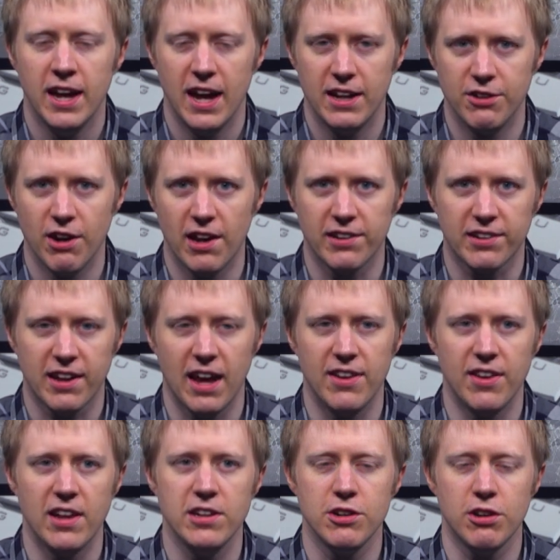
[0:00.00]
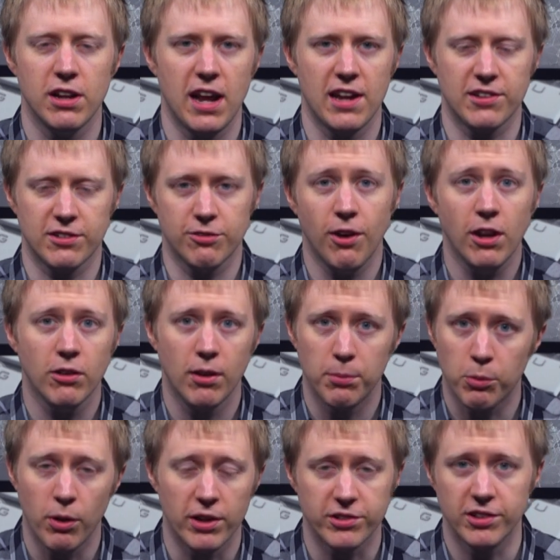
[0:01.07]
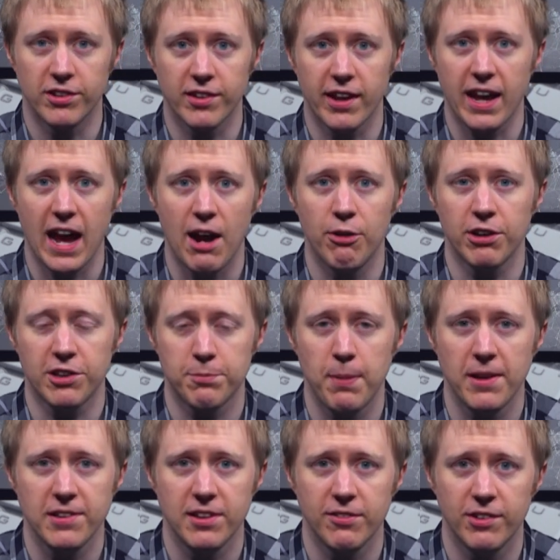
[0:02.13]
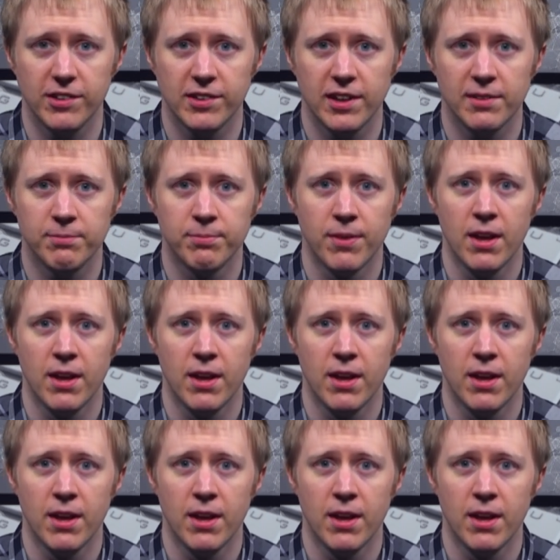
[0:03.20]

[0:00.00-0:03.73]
And you ask, and then you can ask follow-up questions like how expensive is it?